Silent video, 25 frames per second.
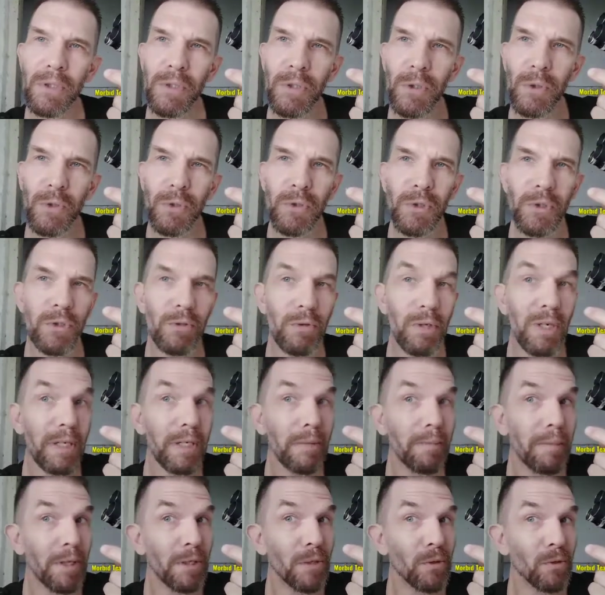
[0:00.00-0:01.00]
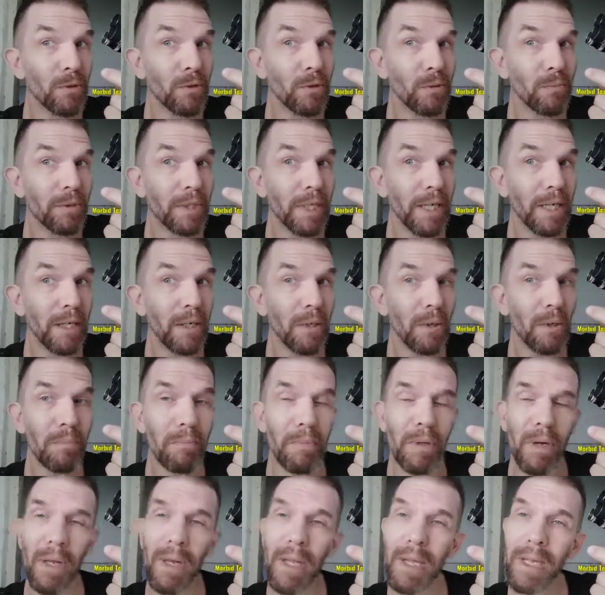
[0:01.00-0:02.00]
Do subscribe to my YouTube channel.
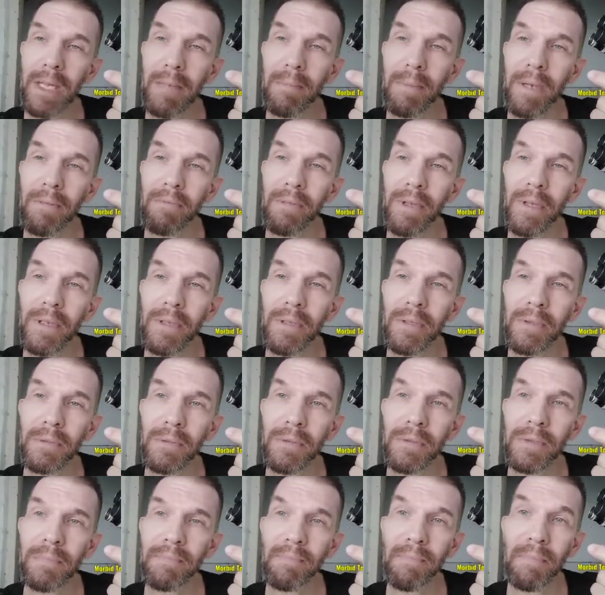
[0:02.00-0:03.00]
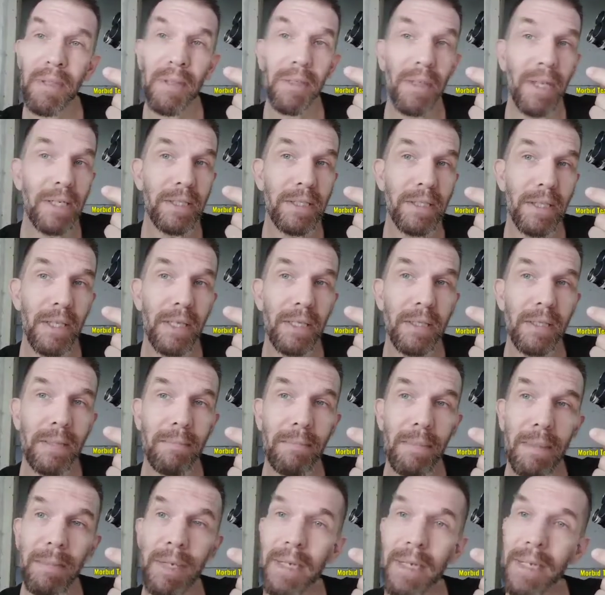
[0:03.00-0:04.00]
Put a like on my videos. Thanks a lot,
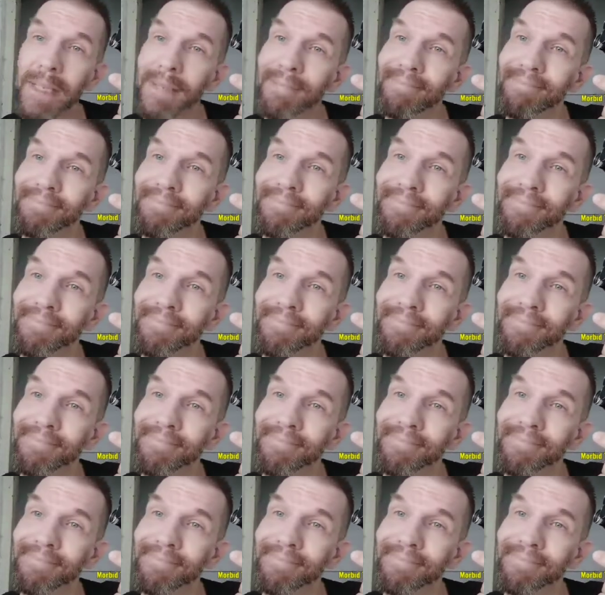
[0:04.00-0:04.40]
and bye-bye.